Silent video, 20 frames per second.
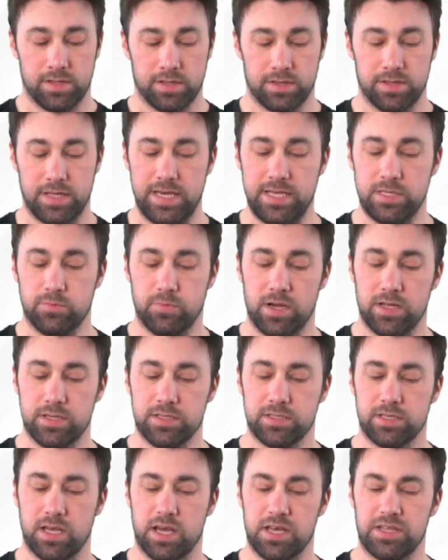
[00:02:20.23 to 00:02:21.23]
These
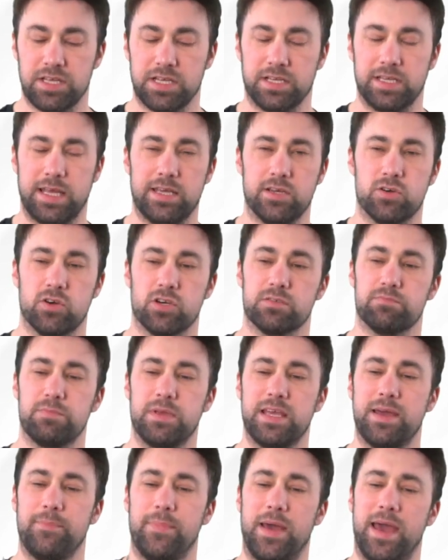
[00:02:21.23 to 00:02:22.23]
ones, I think they cost
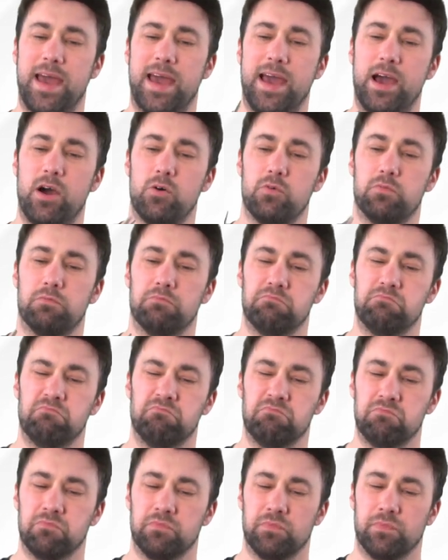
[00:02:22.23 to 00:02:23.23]
me about
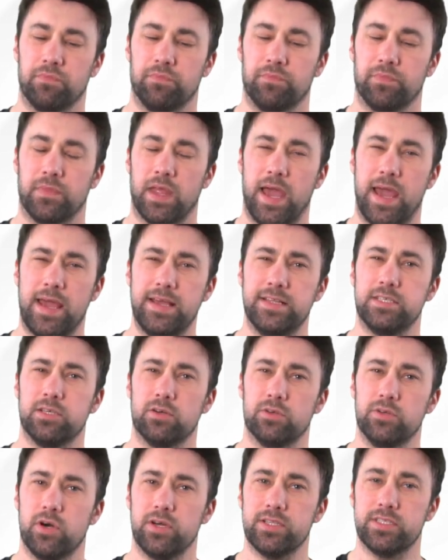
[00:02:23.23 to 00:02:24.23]
80
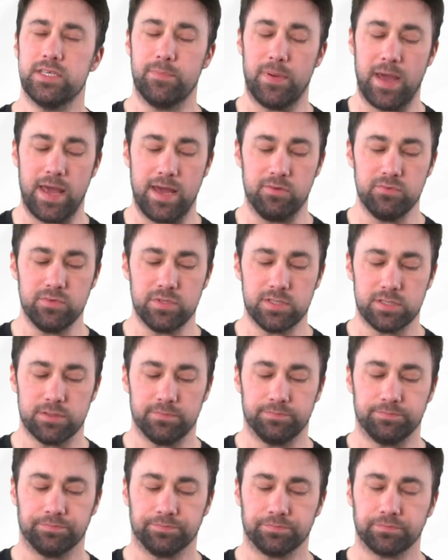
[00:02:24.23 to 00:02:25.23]
or 90 pounds.